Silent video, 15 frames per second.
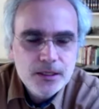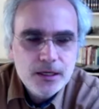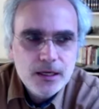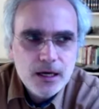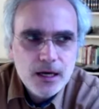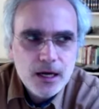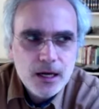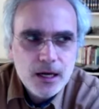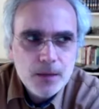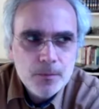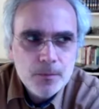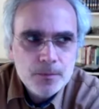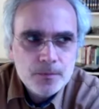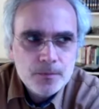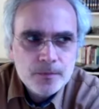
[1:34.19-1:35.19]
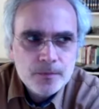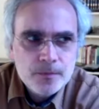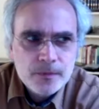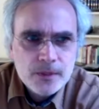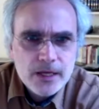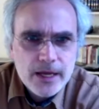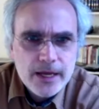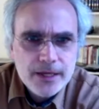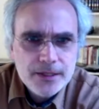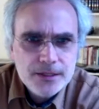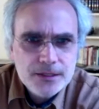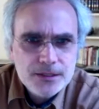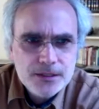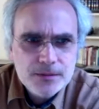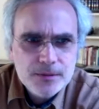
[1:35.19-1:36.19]
And
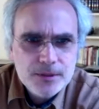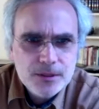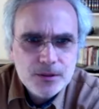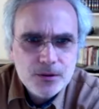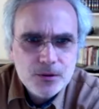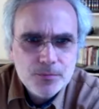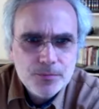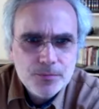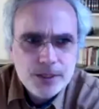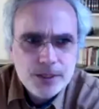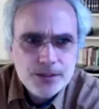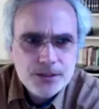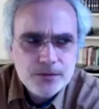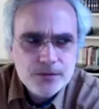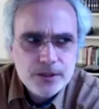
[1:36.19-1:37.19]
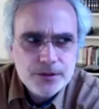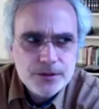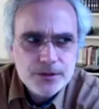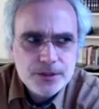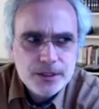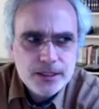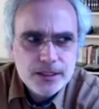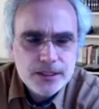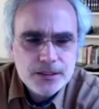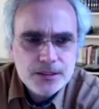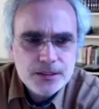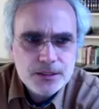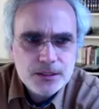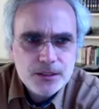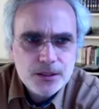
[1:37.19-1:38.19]
just a whole bunch of other things
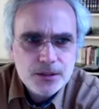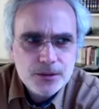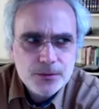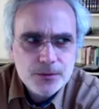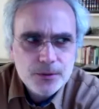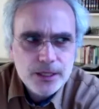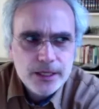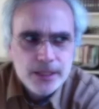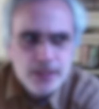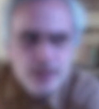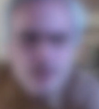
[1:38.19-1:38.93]
along the way.